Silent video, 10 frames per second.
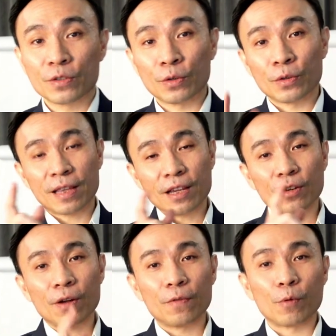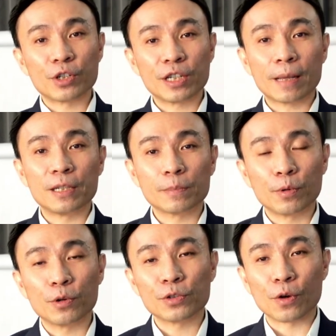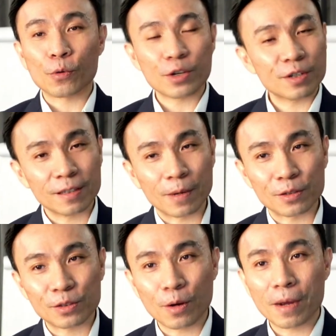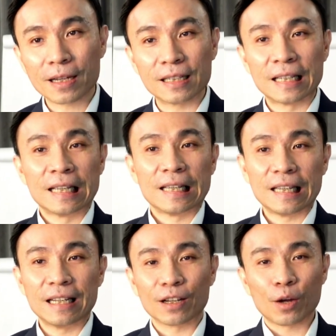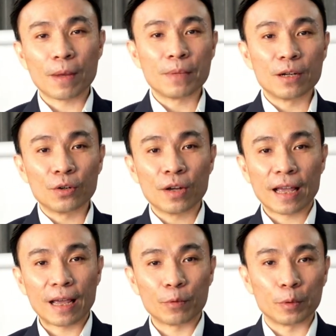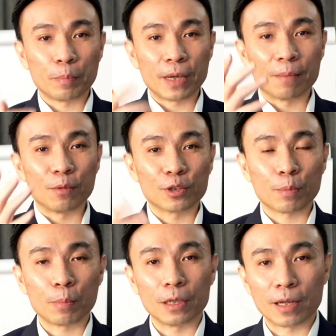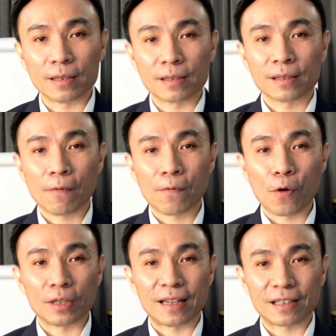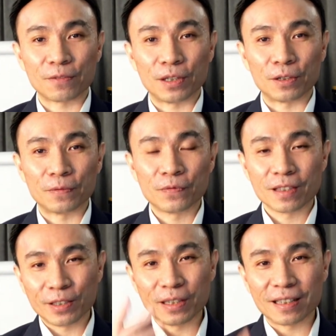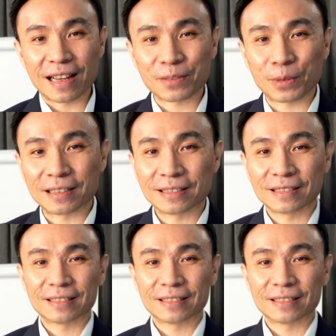So thank you all for watching, and please post your questions about stock market in the comment below, and we will pick the most popular ones for the next video. See you in the next one.